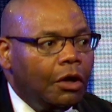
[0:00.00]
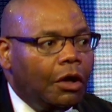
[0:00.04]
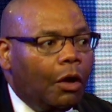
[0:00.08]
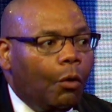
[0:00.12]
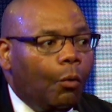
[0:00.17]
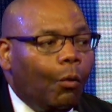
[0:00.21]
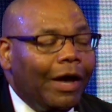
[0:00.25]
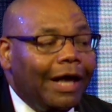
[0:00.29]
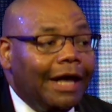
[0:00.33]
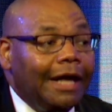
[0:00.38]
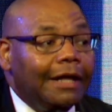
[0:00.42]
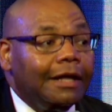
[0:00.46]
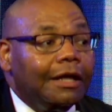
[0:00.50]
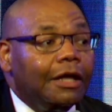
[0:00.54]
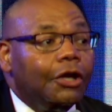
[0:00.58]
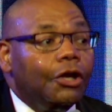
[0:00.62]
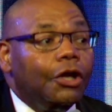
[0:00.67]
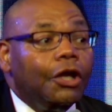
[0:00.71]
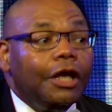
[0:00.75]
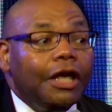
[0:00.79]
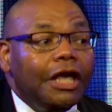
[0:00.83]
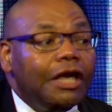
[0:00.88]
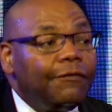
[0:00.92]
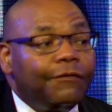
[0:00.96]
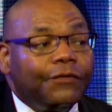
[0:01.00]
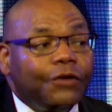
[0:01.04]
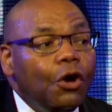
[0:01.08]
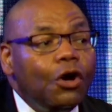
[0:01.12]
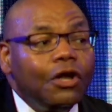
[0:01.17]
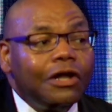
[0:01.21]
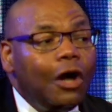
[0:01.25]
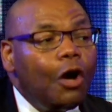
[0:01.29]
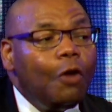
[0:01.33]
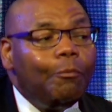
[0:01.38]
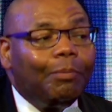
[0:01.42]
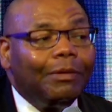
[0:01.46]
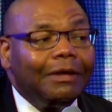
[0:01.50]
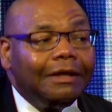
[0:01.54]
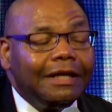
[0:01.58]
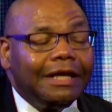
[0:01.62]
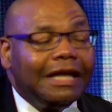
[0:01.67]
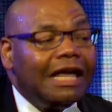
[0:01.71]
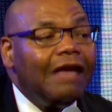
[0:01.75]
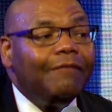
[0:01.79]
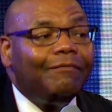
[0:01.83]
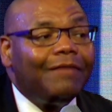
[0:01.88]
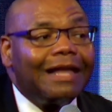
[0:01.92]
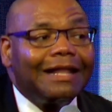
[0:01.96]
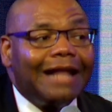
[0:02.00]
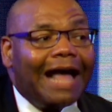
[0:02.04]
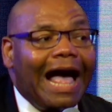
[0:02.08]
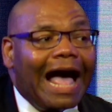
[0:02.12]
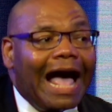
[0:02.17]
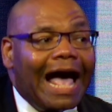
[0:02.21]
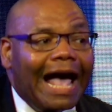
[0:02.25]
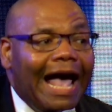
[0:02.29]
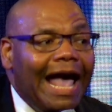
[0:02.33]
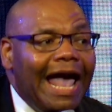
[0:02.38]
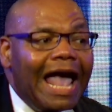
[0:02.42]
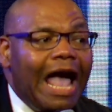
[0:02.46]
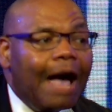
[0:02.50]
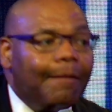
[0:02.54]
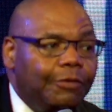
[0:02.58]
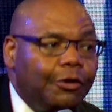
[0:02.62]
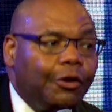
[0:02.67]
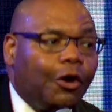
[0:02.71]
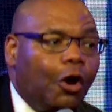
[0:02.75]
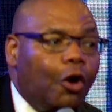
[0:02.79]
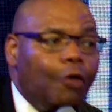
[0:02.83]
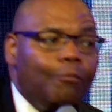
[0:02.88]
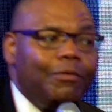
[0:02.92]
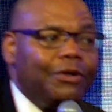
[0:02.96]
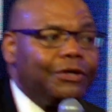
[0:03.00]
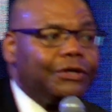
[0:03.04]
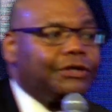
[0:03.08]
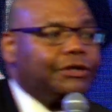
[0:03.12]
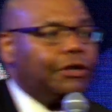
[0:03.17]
Wait, if you don't believe that I am, you're going to miss the